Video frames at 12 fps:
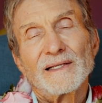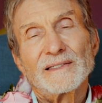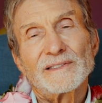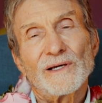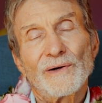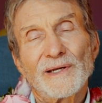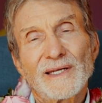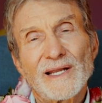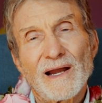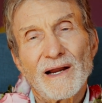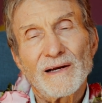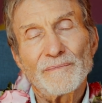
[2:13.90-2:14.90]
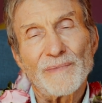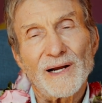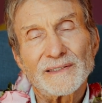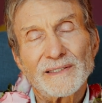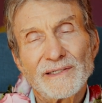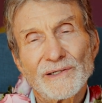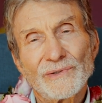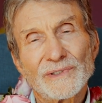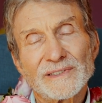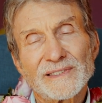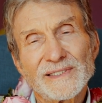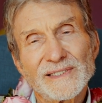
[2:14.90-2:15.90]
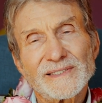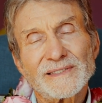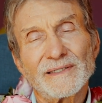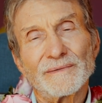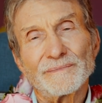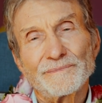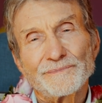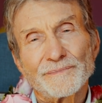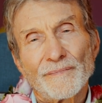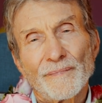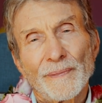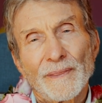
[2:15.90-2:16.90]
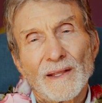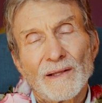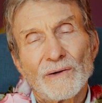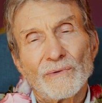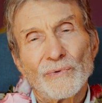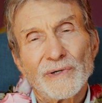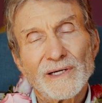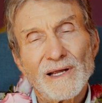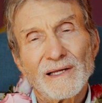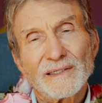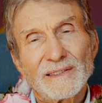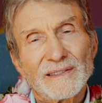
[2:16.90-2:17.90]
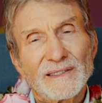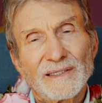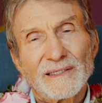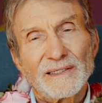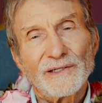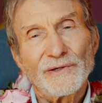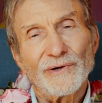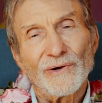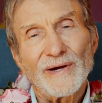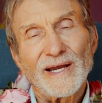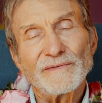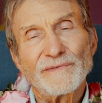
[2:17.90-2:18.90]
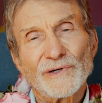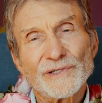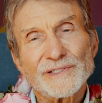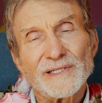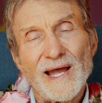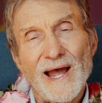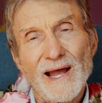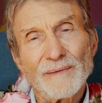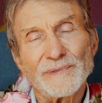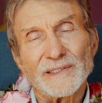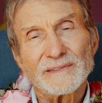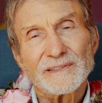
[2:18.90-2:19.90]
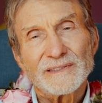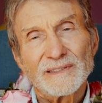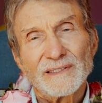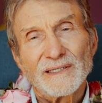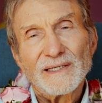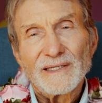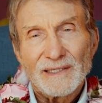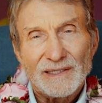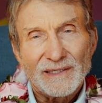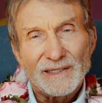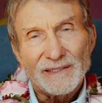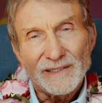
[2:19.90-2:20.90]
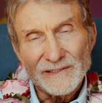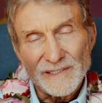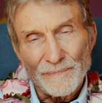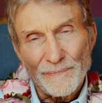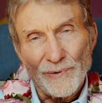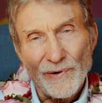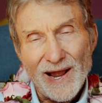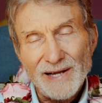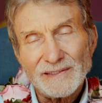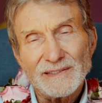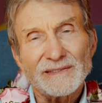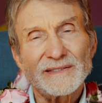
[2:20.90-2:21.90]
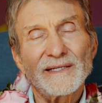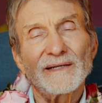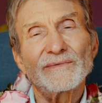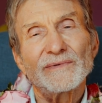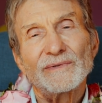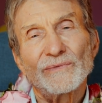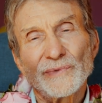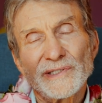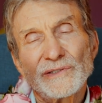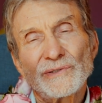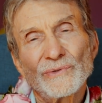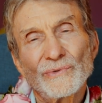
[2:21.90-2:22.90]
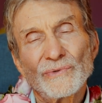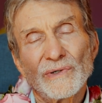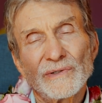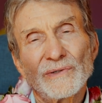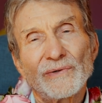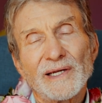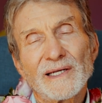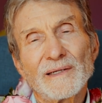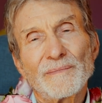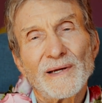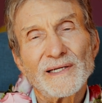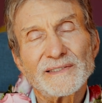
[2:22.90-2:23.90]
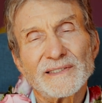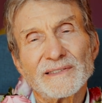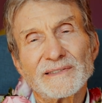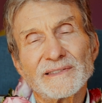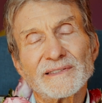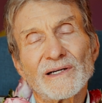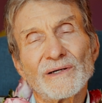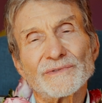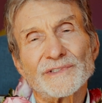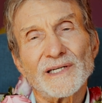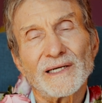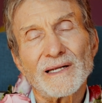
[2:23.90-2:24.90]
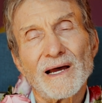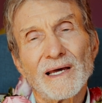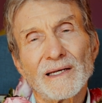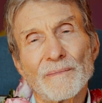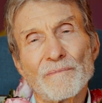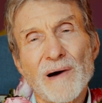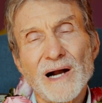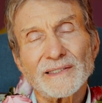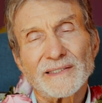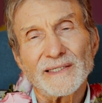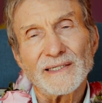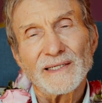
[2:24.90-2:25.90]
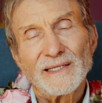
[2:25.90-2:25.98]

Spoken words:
So, in our bhakti yoga system, we're not, adverse to habits. There's a practice that we do on a regular basis. It's called sadhana bhakti.